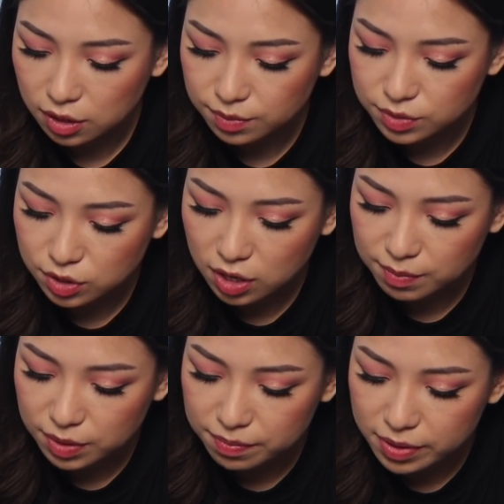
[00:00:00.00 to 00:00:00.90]
I'm
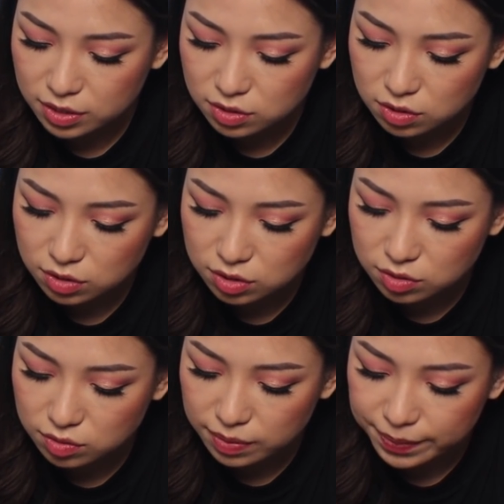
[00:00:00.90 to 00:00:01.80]
trying my best not
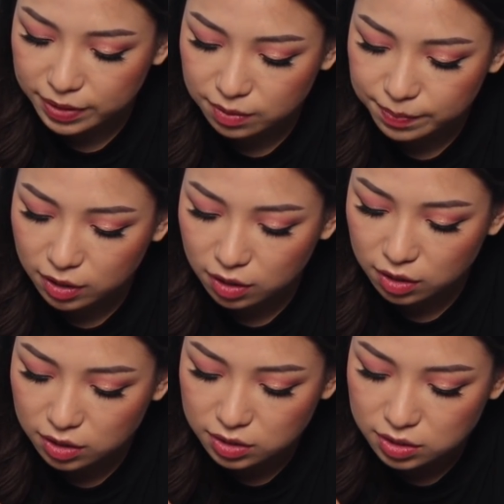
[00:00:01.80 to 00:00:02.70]
to rip it
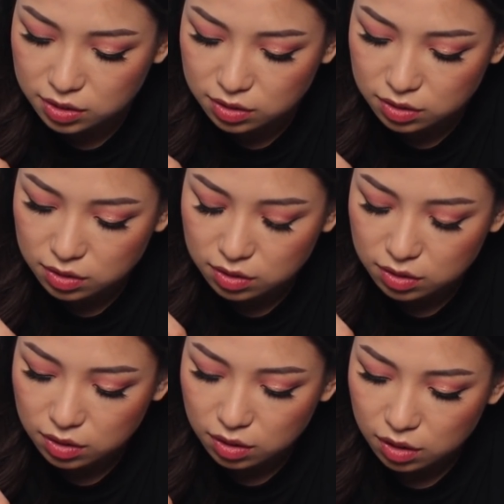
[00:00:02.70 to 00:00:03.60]
apart.
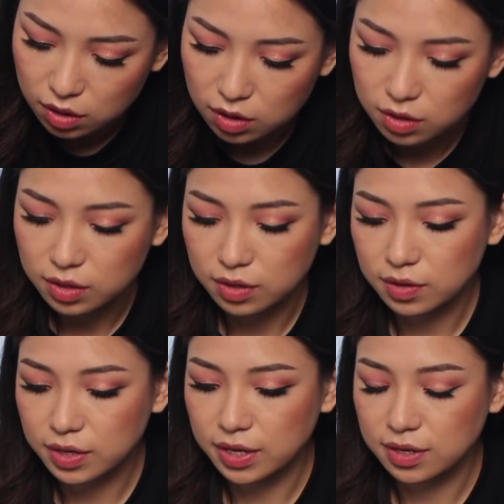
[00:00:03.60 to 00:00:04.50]

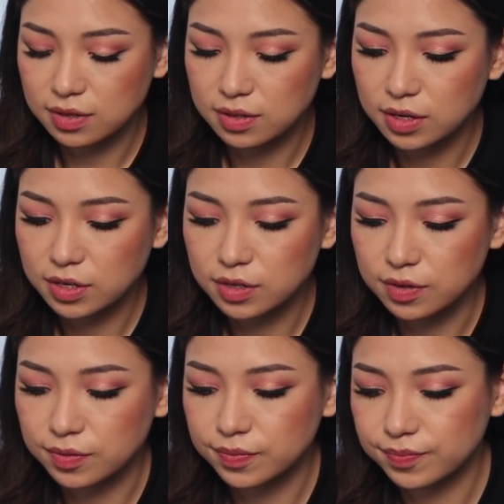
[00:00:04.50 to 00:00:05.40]
Okay, there you
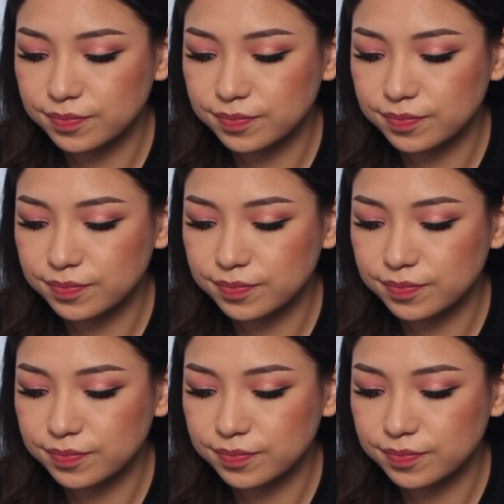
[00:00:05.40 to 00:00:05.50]
go.